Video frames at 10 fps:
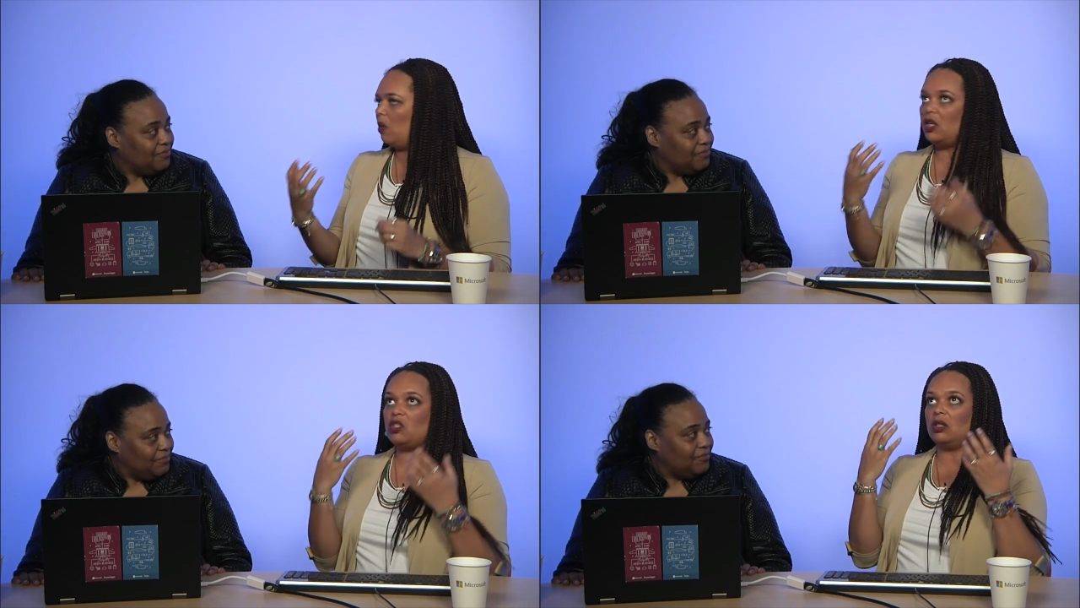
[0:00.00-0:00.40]

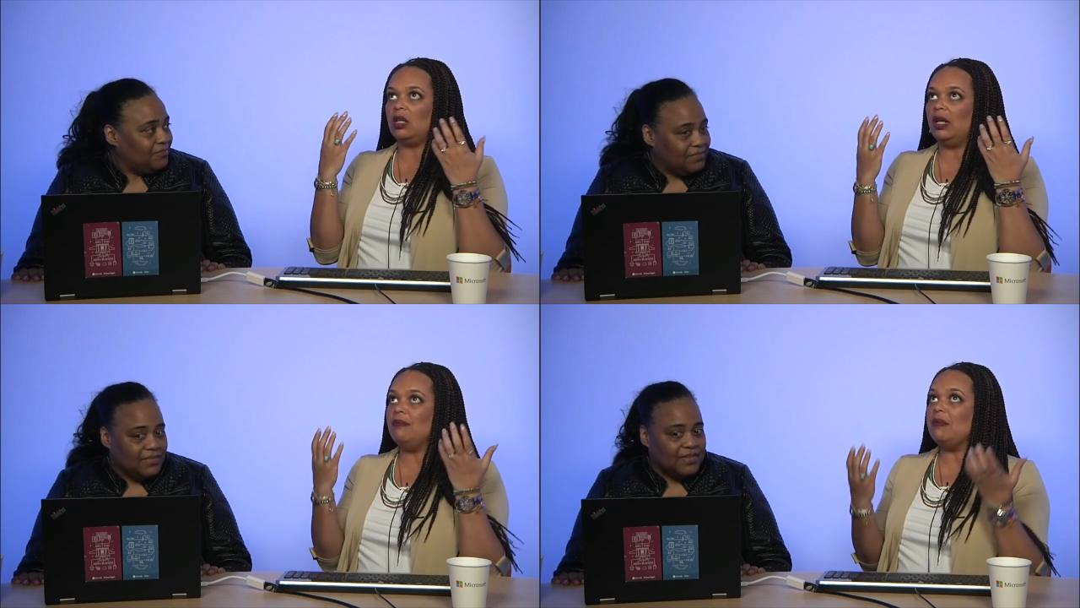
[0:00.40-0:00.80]
Speaker 1: what
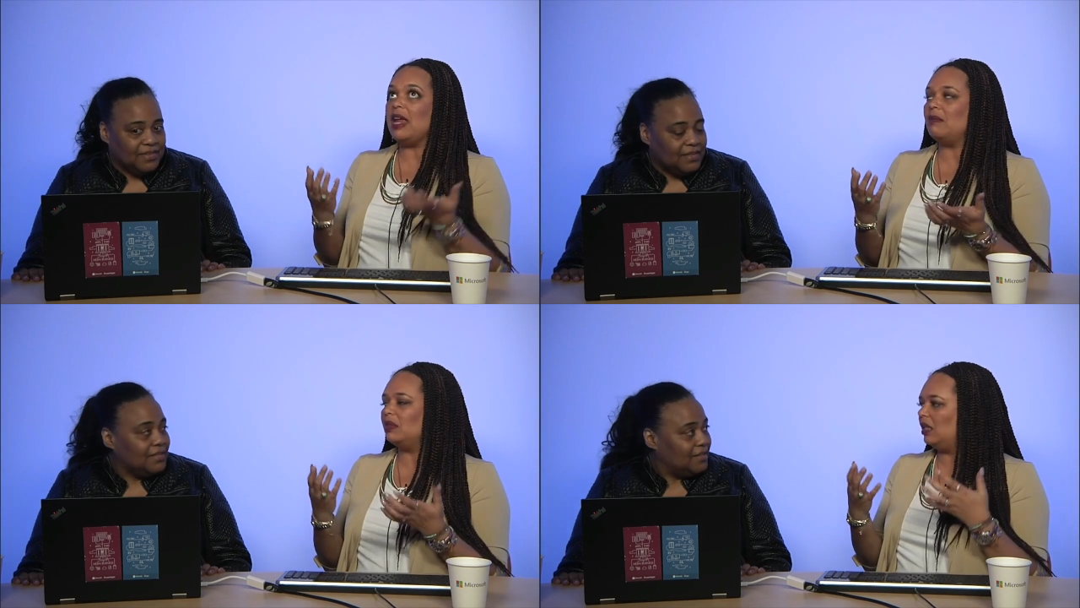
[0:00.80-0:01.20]
you're
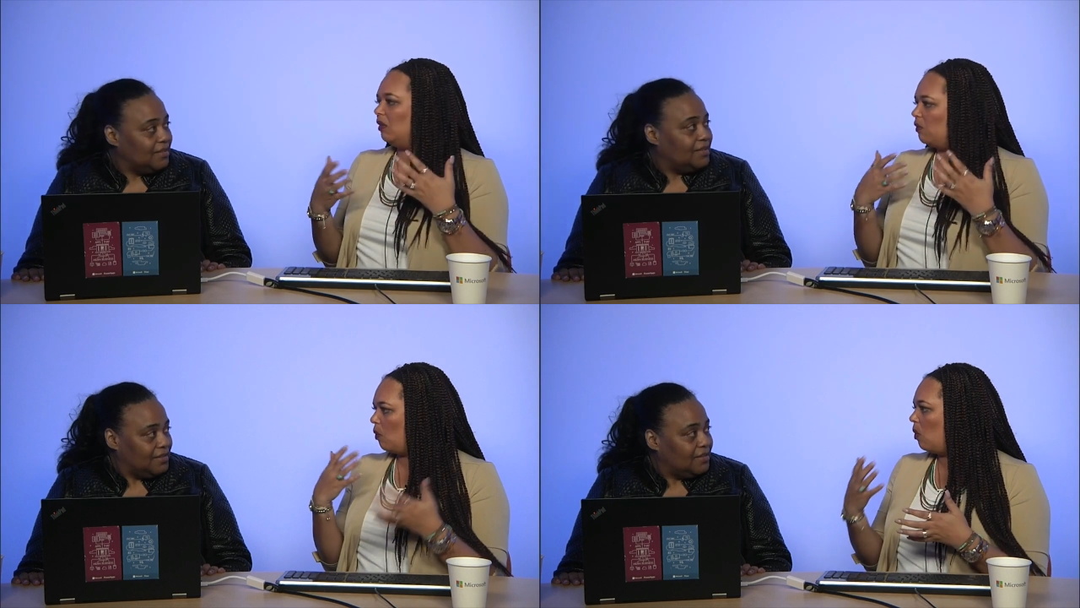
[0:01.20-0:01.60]

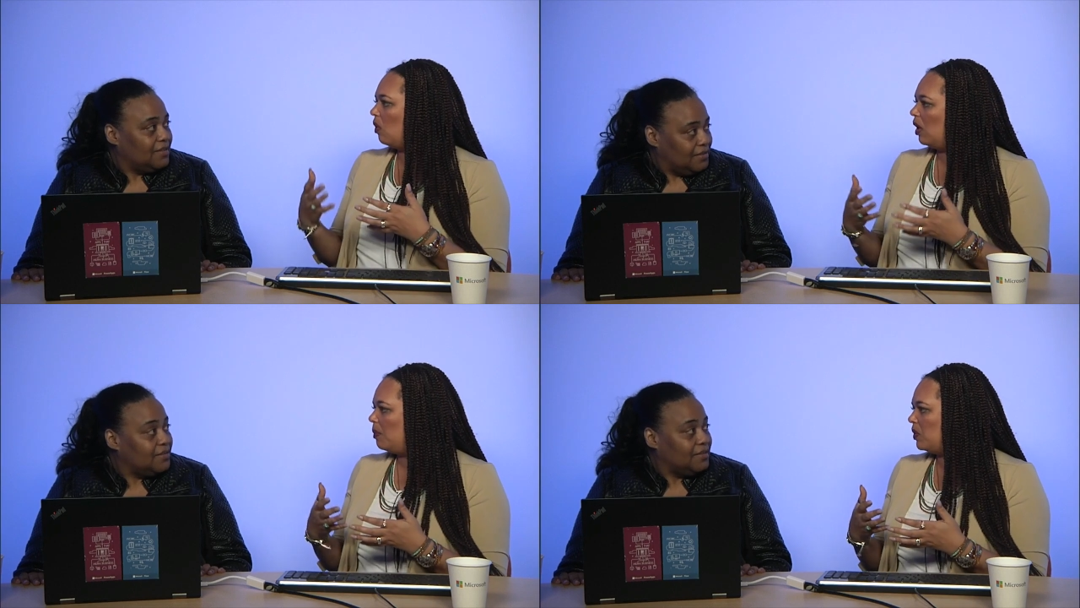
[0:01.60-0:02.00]
enabling
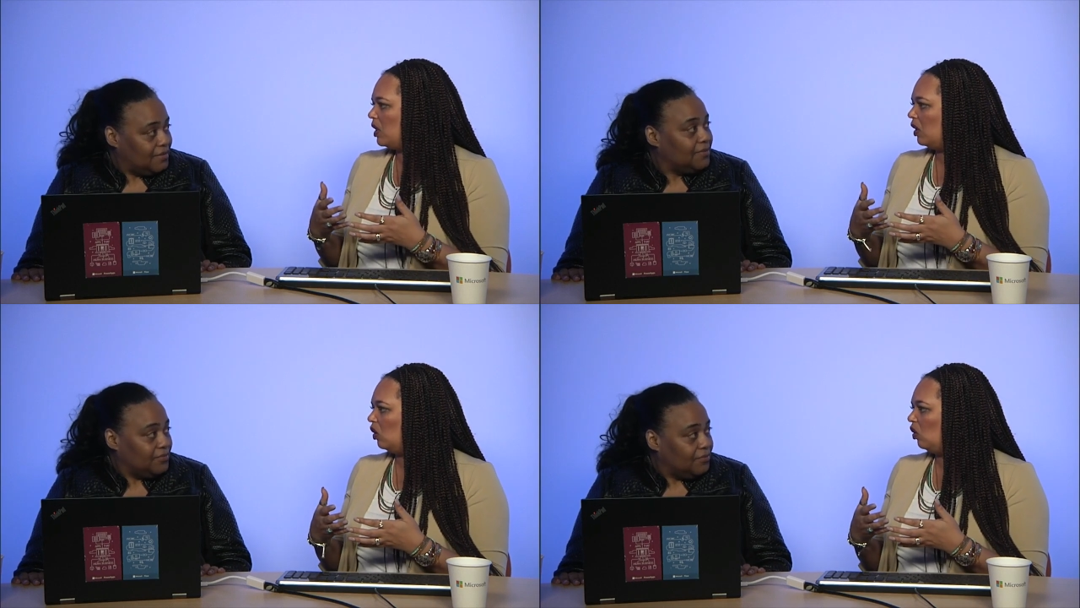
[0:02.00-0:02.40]
for a
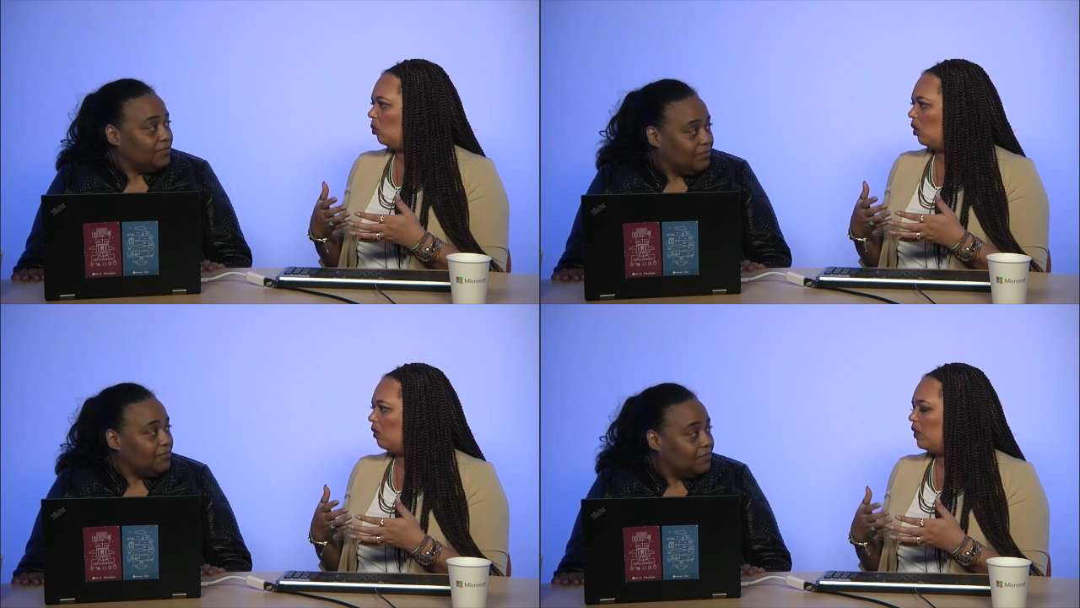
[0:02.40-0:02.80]
particular
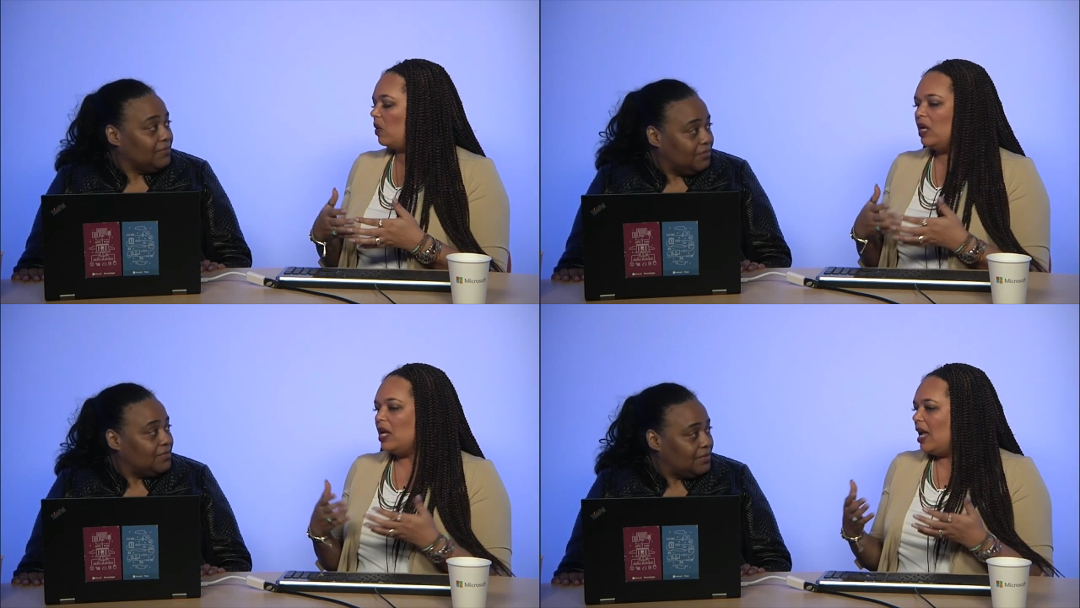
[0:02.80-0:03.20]

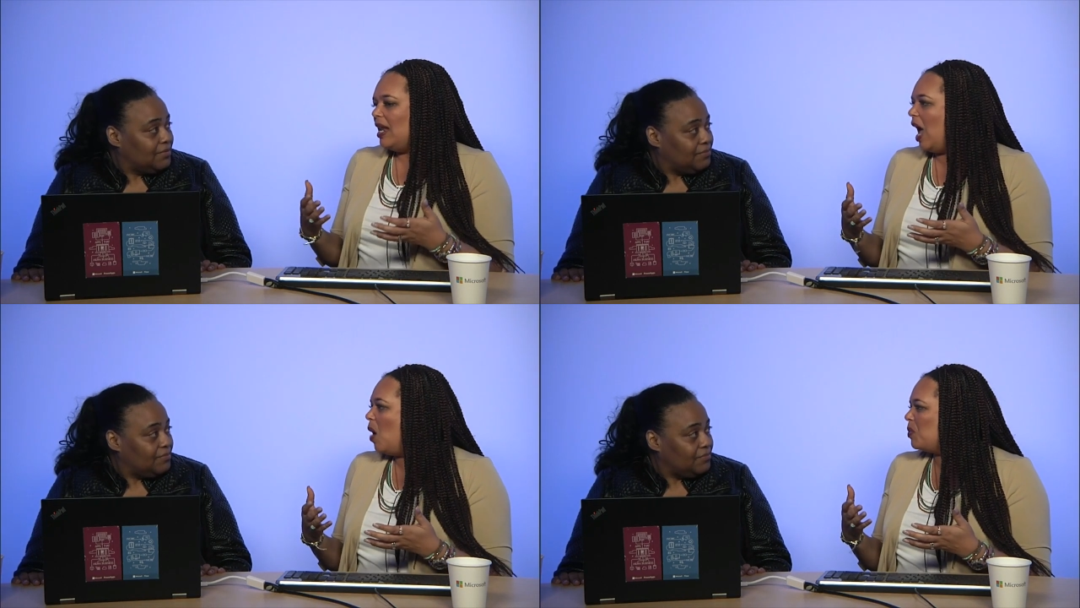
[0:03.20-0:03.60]
workflow,
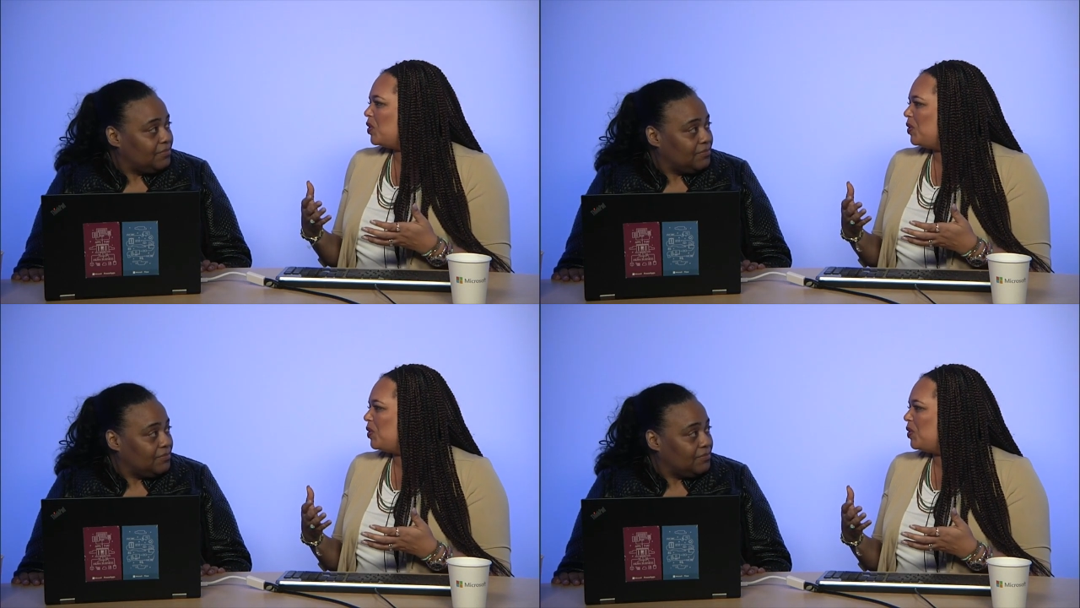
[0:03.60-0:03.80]
it helps